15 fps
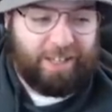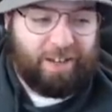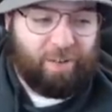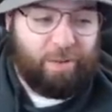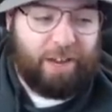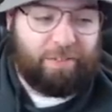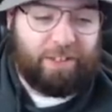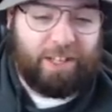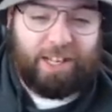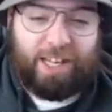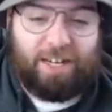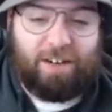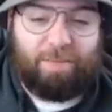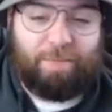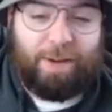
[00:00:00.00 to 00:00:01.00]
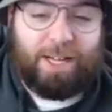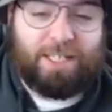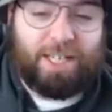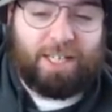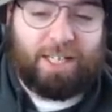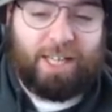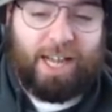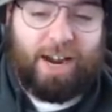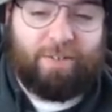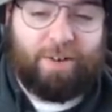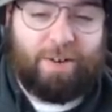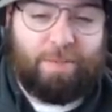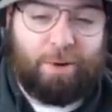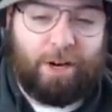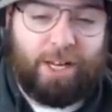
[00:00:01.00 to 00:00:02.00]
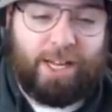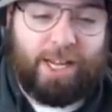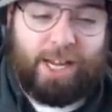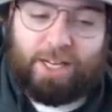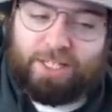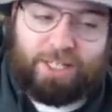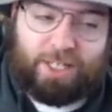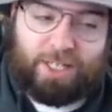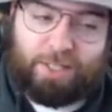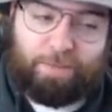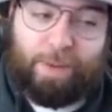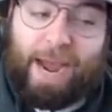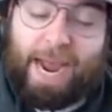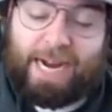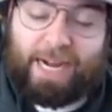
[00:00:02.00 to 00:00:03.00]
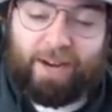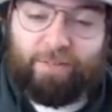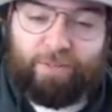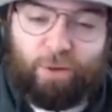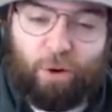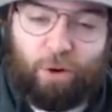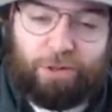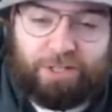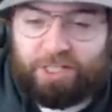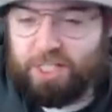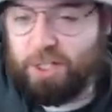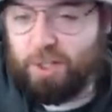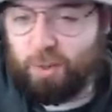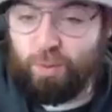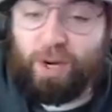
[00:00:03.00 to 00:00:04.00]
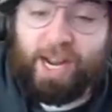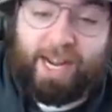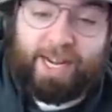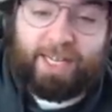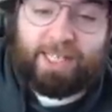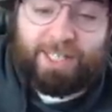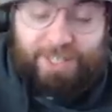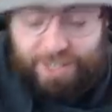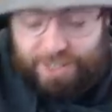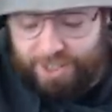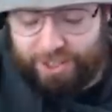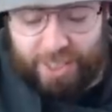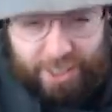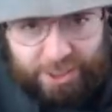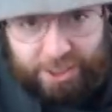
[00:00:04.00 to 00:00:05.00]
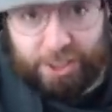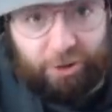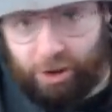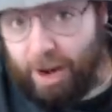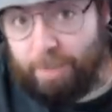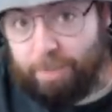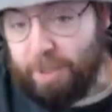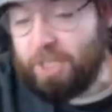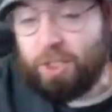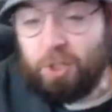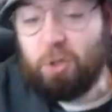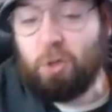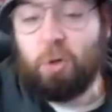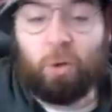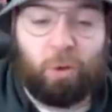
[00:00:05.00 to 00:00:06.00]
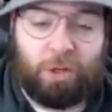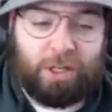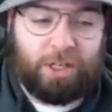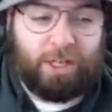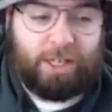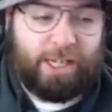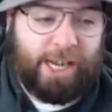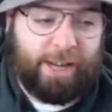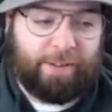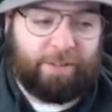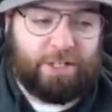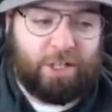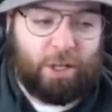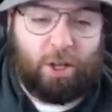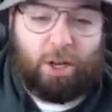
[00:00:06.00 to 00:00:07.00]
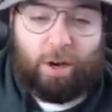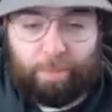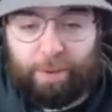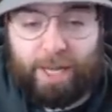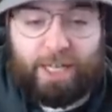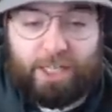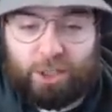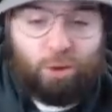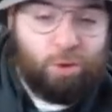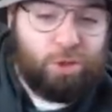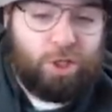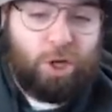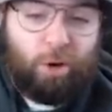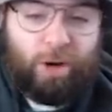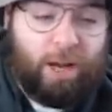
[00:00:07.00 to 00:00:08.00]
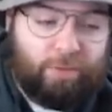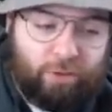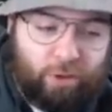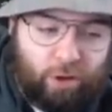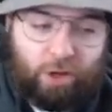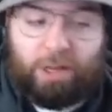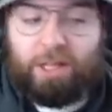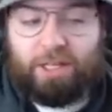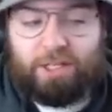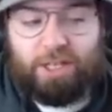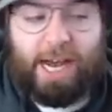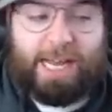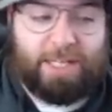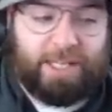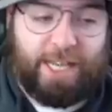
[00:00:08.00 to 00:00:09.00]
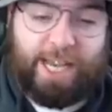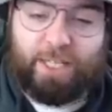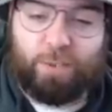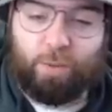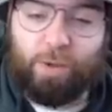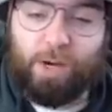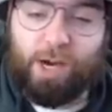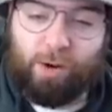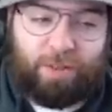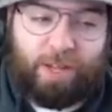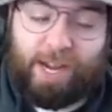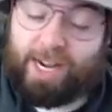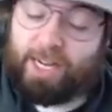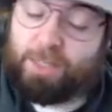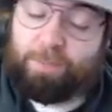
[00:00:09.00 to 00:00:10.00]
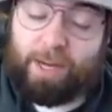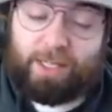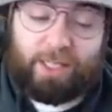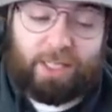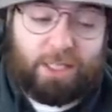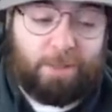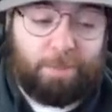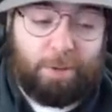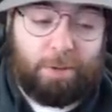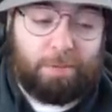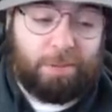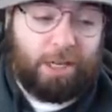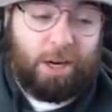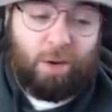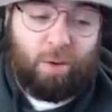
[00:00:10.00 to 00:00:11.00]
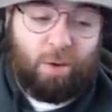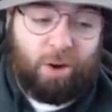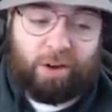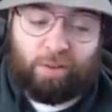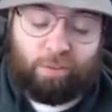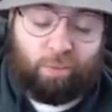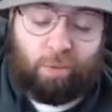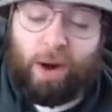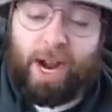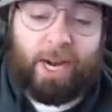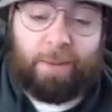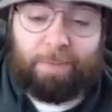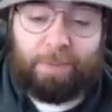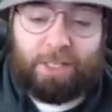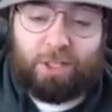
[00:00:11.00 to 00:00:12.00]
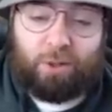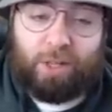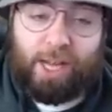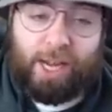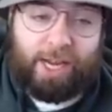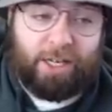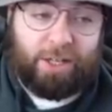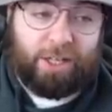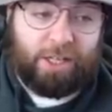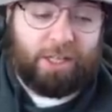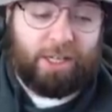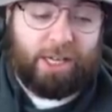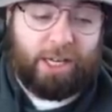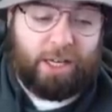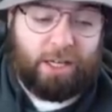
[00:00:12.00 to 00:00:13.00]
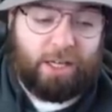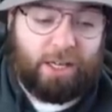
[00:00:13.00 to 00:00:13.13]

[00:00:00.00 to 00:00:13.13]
We have the lead on basically everybody. It's just back and forth since we're such a crappy school. Yet there's a lot of big schools going after a lot of these guys as well. I expect this to probably go on right up until the end of the year.